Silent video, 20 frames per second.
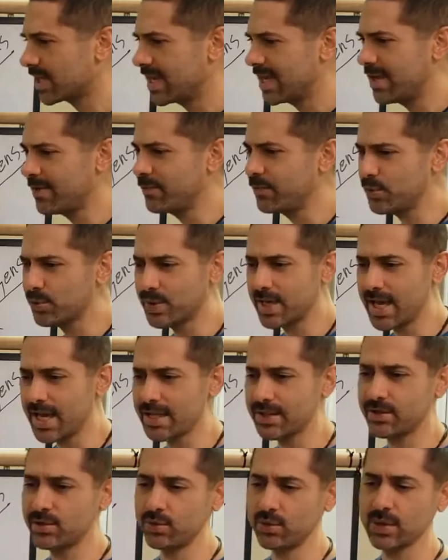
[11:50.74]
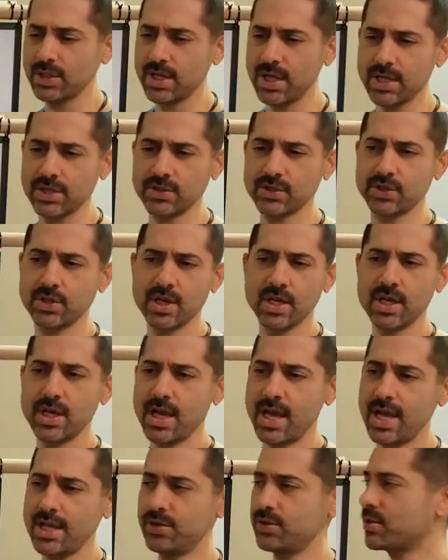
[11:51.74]
If you can't do a lunge
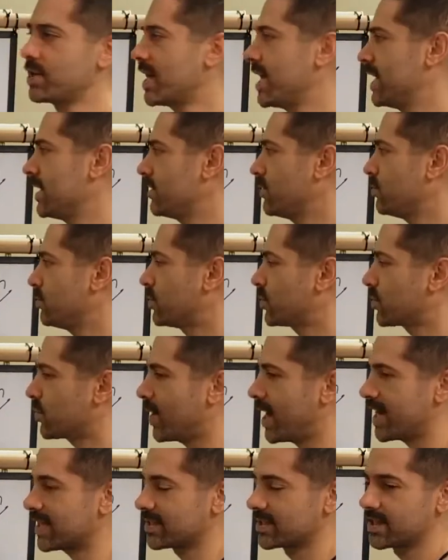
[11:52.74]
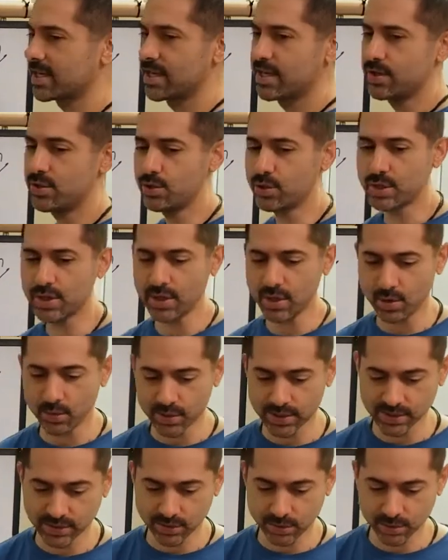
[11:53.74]
and you can't do squats, you can
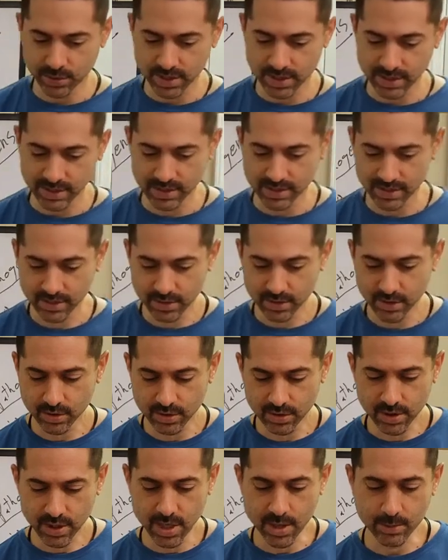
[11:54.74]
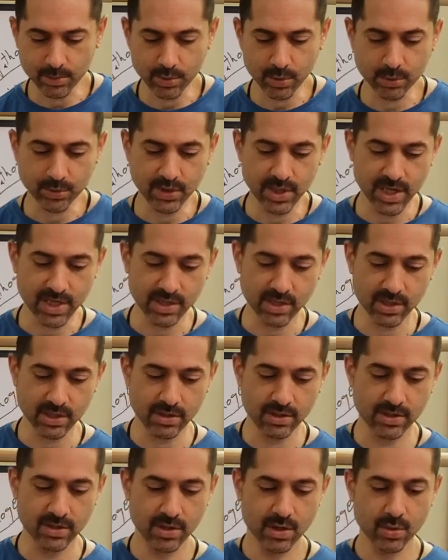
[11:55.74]
always do these hip
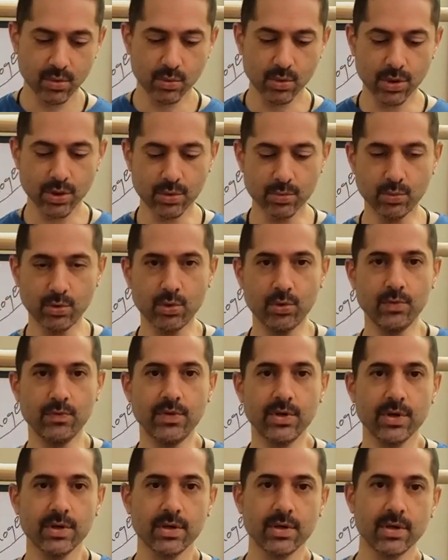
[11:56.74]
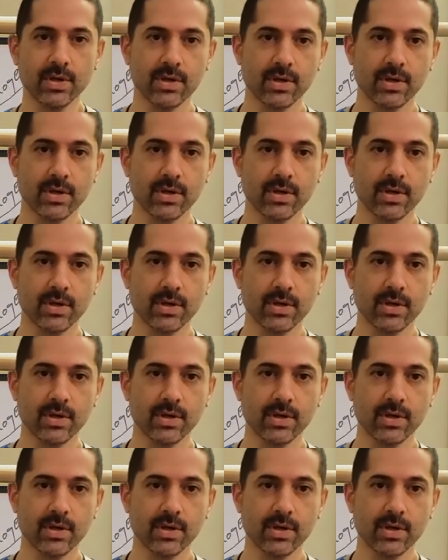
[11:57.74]
rotations where you move your